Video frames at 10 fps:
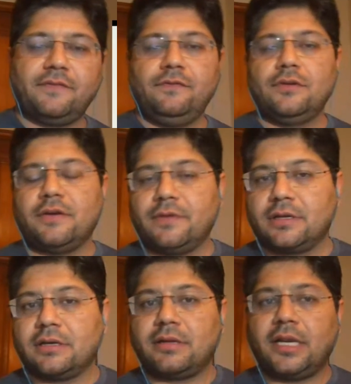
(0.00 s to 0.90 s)
if you have a
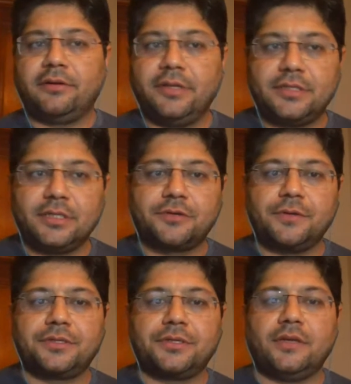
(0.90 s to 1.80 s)
correct research
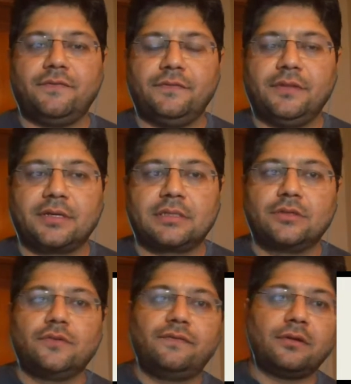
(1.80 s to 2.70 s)
question, if there are
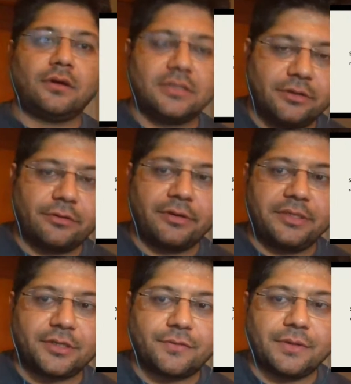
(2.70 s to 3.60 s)
no flaws in your
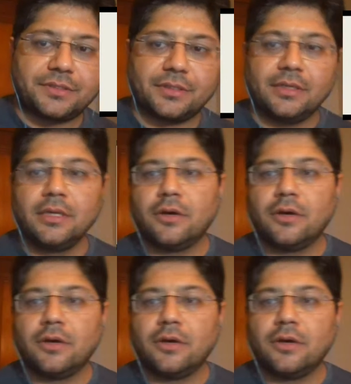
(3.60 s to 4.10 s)
research question,